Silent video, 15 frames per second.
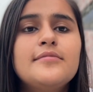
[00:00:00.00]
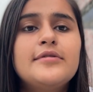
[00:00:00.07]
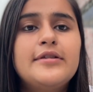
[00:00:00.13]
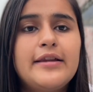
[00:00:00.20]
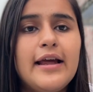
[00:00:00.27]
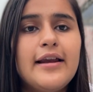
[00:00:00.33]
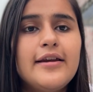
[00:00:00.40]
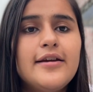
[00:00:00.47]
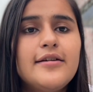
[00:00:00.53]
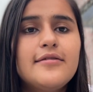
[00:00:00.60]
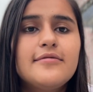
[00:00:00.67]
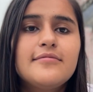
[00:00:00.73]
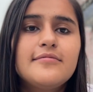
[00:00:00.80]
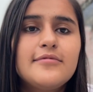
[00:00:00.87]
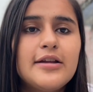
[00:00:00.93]
Delhi.
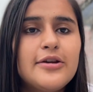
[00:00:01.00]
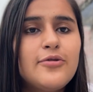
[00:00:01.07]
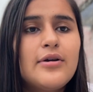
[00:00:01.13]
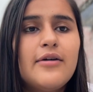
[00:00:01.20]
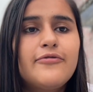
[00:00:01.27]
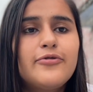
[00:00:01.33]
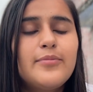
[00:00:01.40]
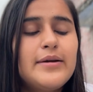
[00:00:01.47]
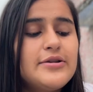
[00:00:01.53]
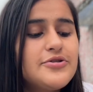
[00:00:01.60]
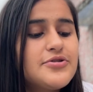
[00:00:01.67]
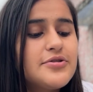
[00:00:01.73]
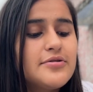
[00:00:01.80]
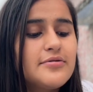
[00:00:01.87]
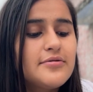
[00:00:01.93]
Then you have to
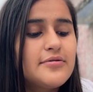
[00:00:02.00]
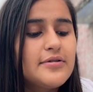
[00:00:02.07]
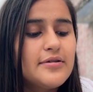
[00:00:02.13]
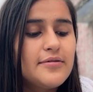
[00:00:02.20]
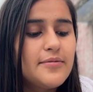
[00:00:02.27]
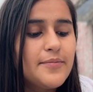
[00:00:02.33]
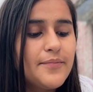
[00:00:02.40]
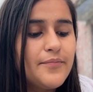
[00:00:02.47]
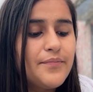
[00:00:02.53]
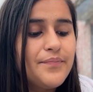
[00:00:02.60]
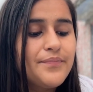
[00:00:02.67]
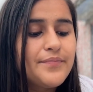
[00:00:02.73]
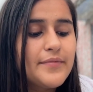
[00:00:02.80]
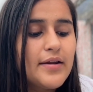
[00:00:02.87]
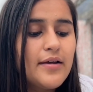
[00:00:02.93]
mention.
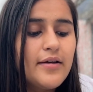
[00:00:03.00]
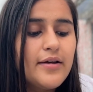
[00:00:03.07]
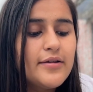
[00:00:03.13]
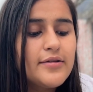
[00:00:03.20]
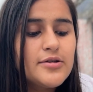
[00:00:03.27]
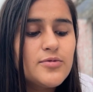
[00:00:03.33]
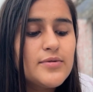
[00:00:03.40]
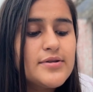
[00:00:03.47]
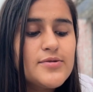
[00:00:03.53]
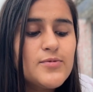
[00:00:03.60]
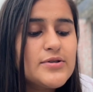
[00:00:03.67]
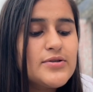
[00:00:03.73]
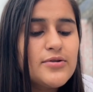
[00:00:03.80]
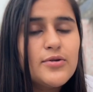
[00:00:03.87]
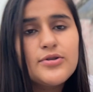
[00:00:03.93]
This one
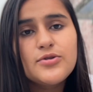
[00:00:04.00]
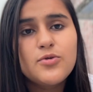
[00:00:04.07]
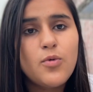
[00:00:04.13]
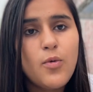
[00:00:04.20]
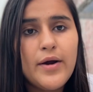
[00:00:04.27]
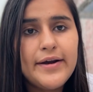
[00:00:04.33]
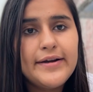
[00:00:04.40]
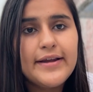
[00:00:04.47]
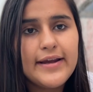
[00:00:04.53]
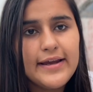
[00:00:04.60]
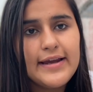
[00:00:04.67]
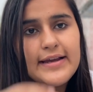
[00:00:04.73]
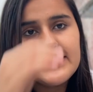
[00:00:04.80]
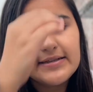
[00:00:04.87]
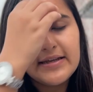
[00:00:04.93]
was quite
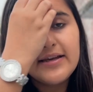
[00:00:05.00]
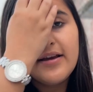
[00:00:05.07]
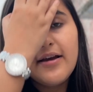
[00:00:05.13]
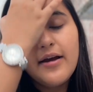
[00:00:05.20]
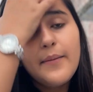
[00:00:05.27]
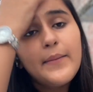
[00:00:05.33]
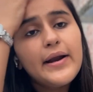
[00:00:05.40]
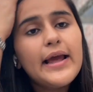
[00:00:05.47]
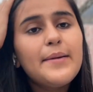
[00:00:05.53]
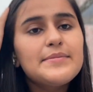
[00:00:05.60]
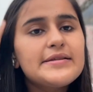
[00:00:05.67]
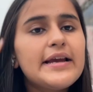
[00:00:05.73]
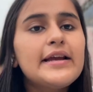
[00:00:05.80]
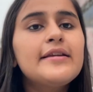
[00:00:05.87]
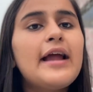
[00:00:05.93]
easy, but I am
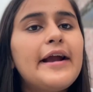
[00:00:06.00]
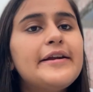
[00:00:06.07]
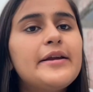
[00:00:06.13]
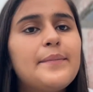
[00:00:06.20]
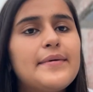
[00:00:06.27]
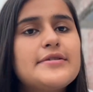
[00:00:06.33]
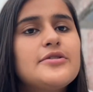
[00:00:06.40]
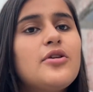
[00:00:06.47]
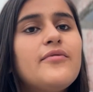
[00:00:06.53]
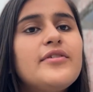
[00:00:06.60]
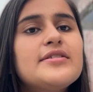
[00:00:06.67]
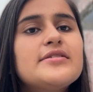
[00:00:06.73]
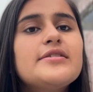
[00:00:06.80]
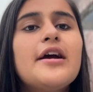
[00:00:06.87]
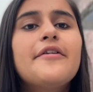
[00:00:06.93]
saying 90%.
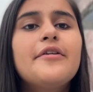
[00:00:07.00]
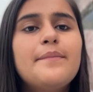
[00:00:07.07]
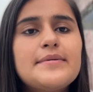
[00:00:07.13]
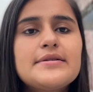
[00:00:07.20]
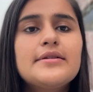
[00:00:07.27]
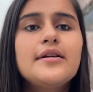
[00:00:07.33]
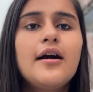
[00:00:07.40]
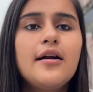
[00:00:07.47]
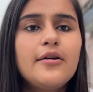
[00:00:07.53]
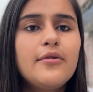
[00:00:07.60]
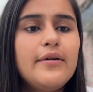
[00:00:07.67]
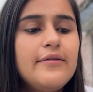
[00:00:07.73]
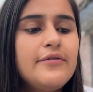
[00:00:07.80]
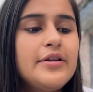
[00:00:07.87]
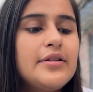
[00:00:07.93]
Obviously, 100% can't know
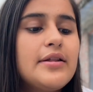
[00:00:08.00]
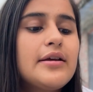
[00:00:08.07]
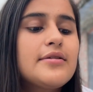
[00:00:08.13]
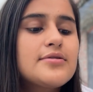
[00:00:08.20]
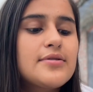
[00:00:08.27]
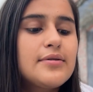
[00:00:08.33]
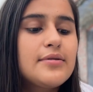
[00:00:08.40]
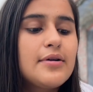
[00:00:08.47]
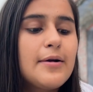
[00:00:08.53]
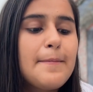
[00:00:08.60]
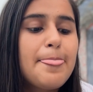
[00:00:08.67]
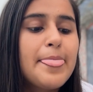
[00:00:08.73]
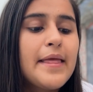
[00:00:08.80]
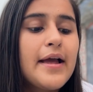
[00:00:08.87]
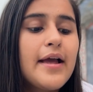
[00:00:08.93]
everything. So,
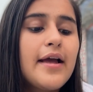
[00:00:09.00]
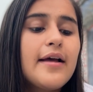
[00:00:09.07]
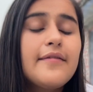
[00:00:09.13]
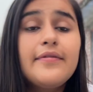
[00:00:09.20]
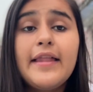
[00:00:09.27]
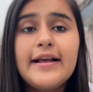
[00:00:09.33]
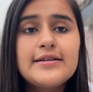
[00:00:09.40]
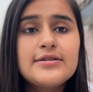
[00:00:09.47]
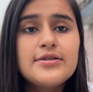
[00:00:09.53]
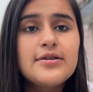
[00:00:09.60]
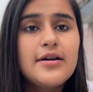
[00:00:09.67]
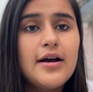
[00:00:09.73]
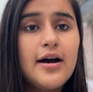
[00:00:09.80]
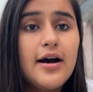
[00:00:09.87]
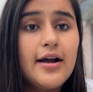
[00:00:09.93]
next,
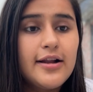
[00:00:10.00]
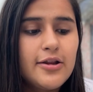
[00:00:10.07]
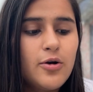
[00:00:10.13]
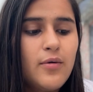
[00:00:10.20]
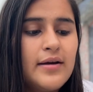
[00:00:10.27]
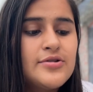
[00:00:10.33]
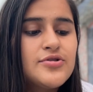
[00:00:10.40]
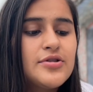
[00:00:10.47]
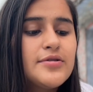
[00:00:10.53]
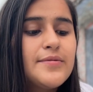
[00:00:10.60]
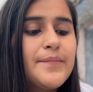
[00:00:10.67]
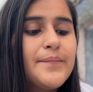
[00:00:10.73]
another question.